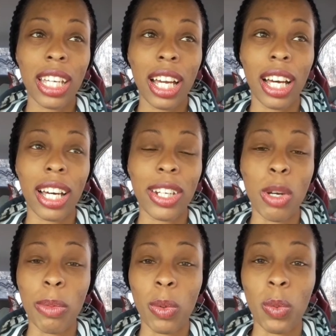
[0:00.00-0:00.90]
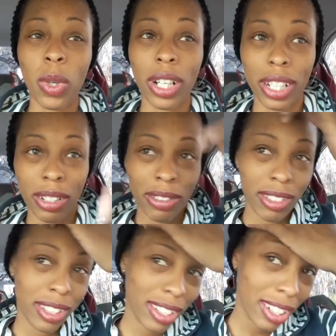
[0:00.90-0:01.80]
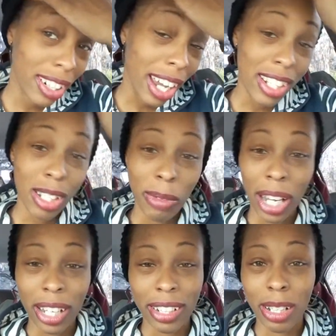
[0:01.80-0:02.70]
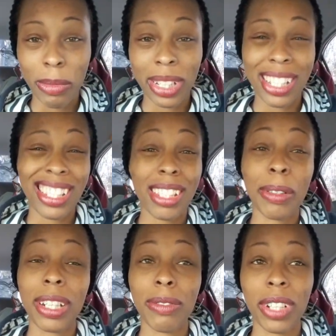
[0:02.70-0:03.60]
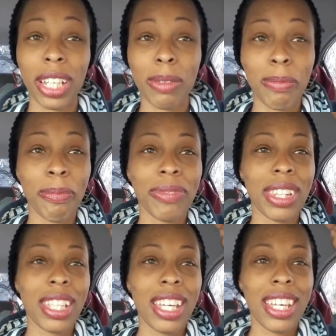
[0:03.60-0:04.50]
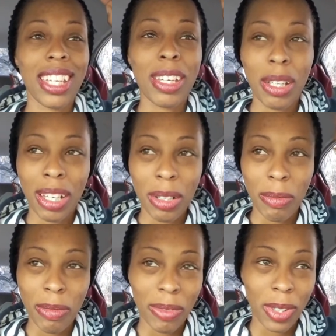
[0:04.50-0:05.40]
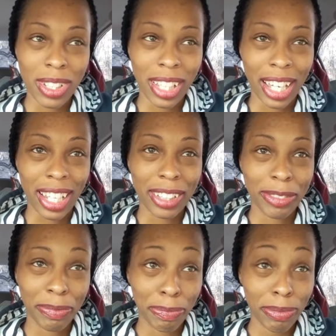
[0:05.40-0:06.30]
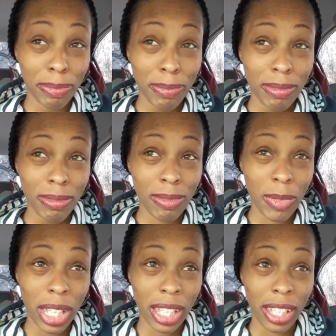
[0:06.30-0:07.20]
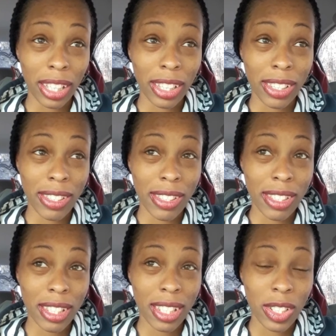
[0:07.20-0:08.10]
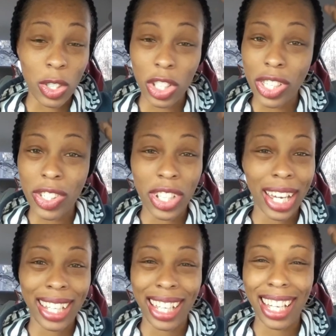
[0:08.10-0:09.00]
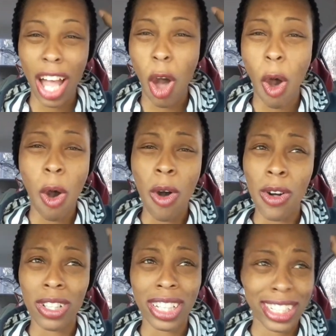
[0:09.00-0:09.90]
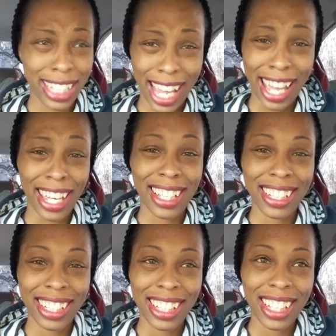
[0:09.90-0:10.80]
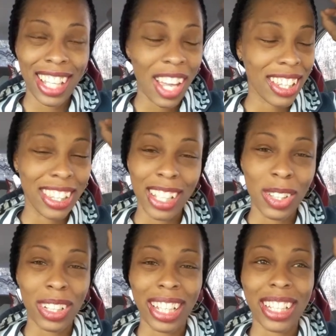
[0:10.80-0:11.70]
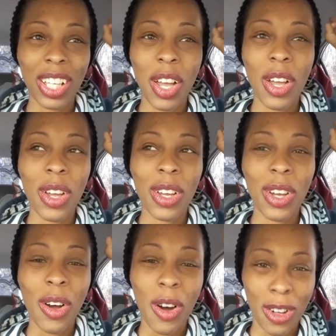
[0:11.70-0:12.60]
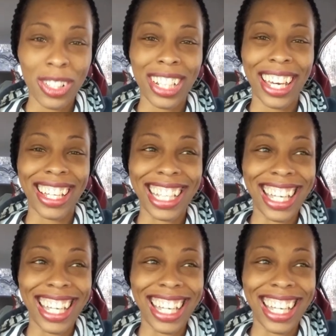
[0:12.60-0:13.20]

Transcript: Number one, actually, I'm not going to number these because I'm going to forget. First thing is just checking all day. Literally, all day.